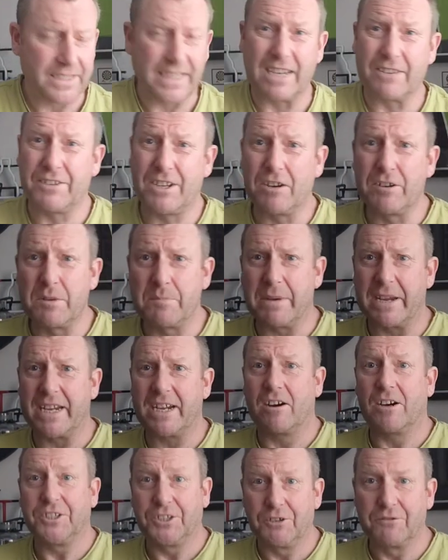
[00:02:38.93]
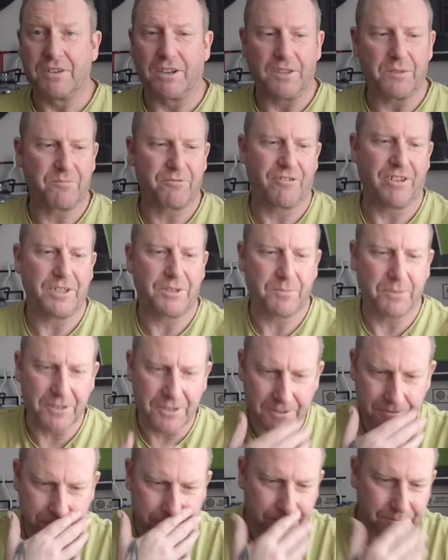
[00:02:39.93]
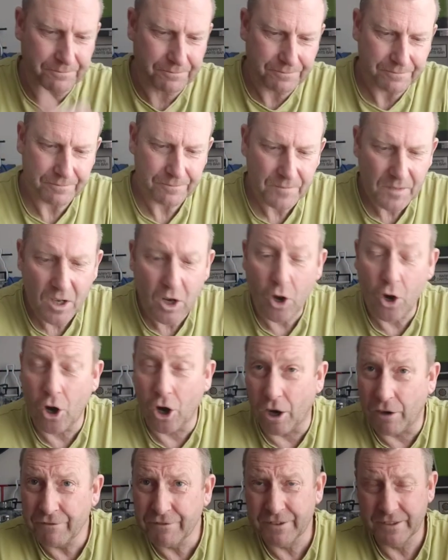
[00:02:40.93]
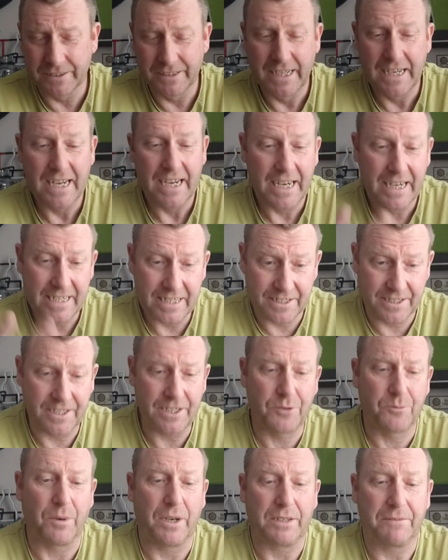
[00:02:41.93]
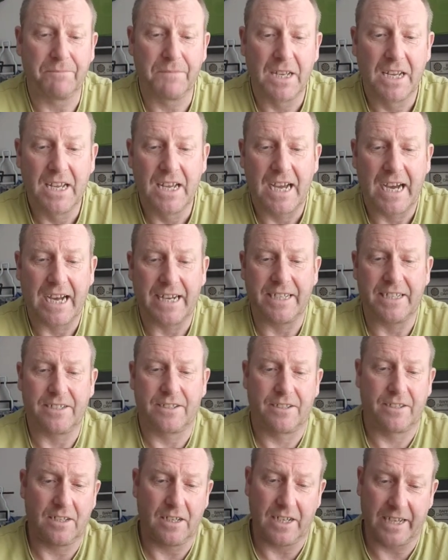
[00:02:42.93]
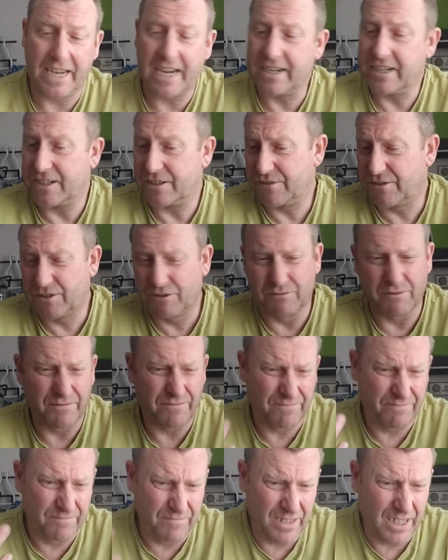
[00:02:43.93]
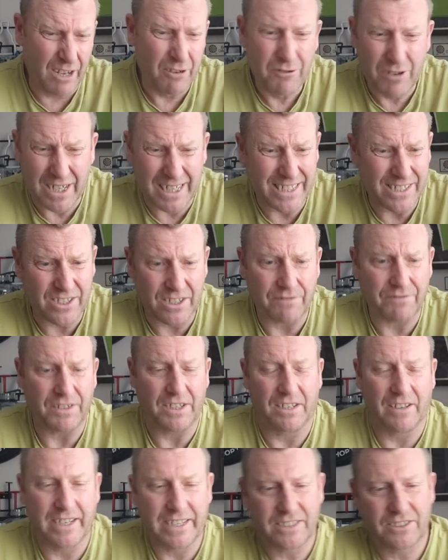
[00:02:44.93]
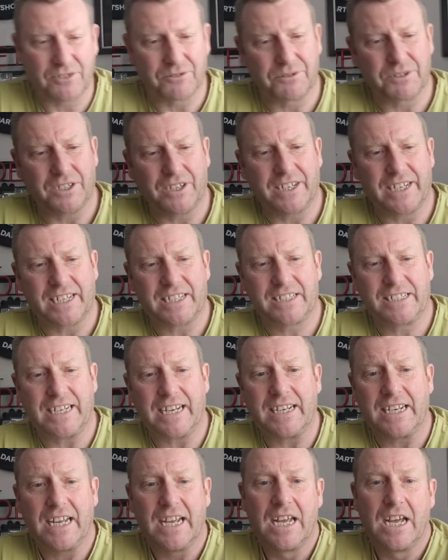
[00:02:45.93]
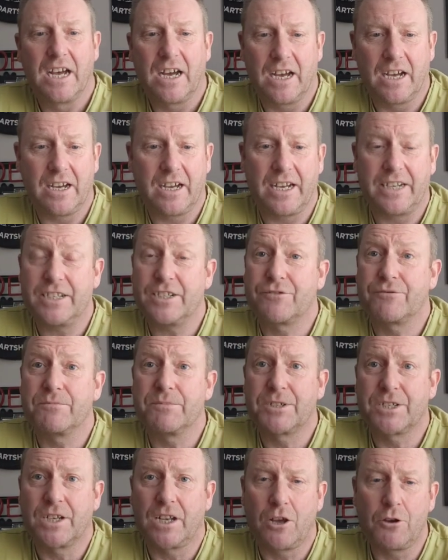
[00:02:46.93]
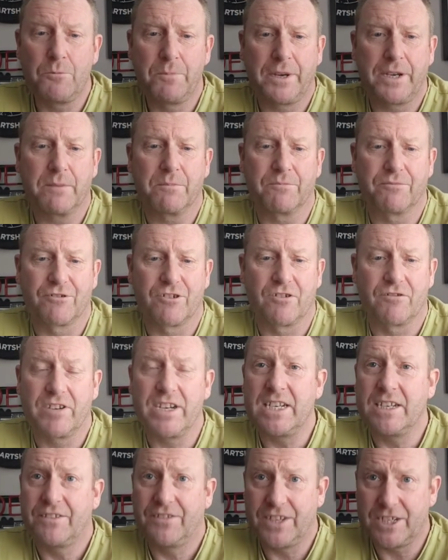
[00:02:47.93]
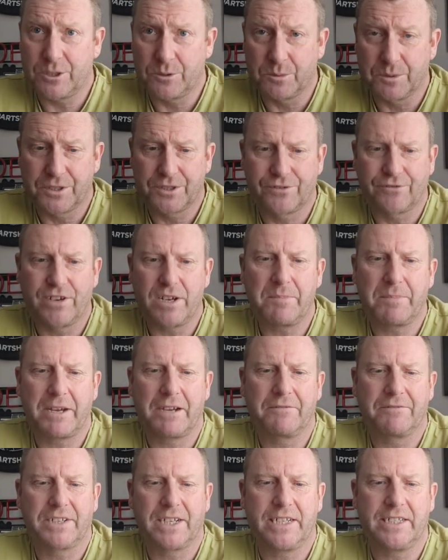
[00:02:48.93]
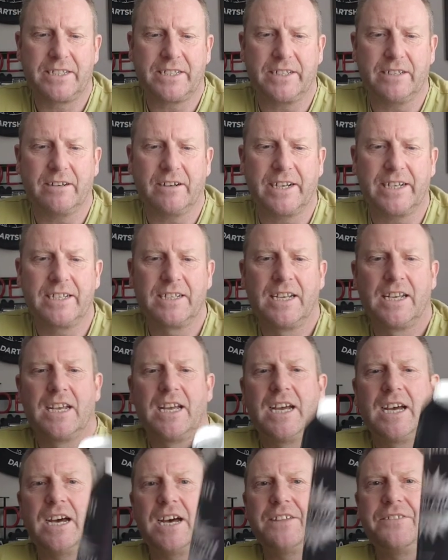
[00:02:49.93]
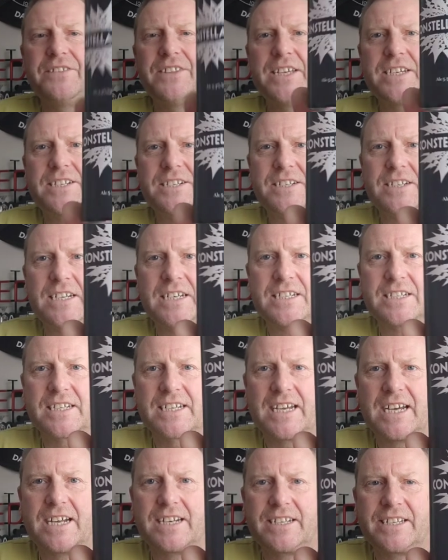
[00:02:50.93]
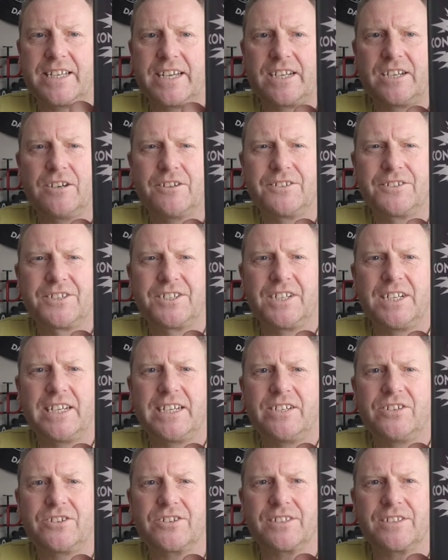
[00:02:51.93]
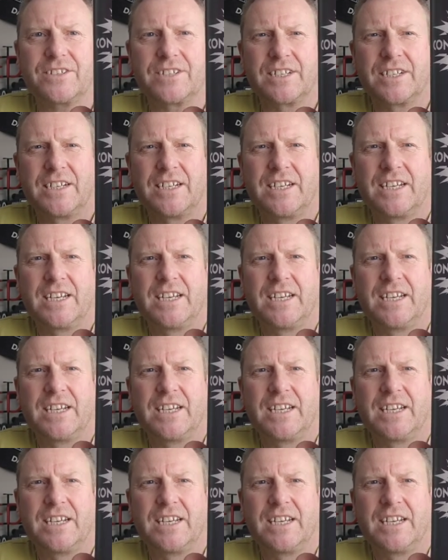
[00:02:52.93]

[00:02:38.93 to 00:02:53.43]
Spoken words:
Now, the only beer I do know the price was of is this one. And it's, again, it's sort of localish, if you like, to a certain extent. And it's from Salopian Brewery. This was £3.89. And this is a can of their Constellations.